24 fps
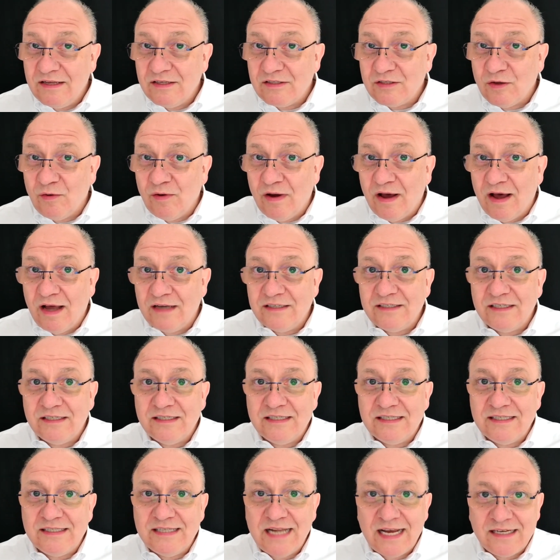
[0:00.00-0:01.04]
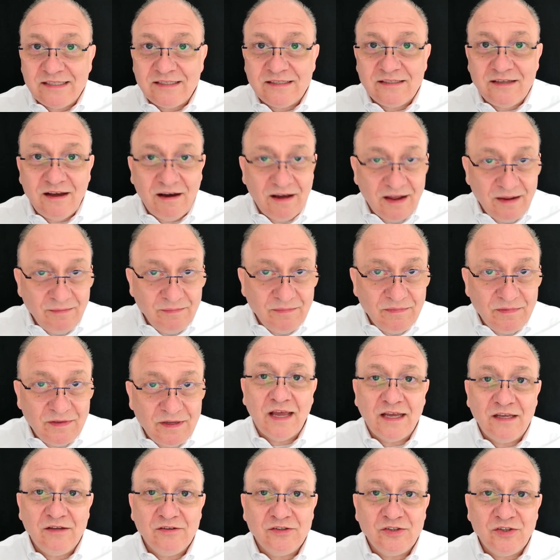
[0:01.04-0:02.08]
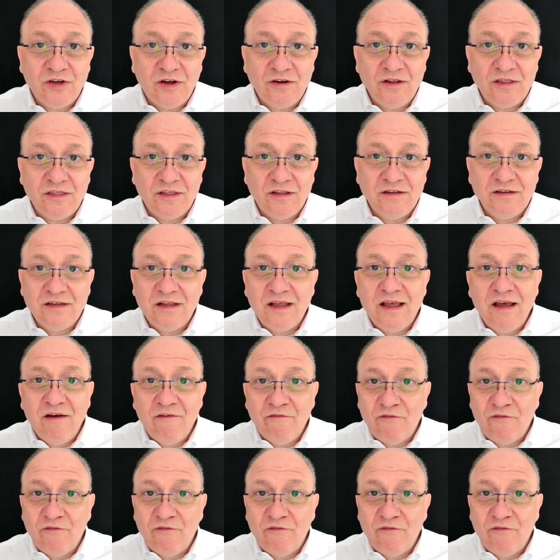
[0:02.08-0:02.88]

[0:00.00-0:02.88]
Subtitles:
So until next time, thank you, Jonathan.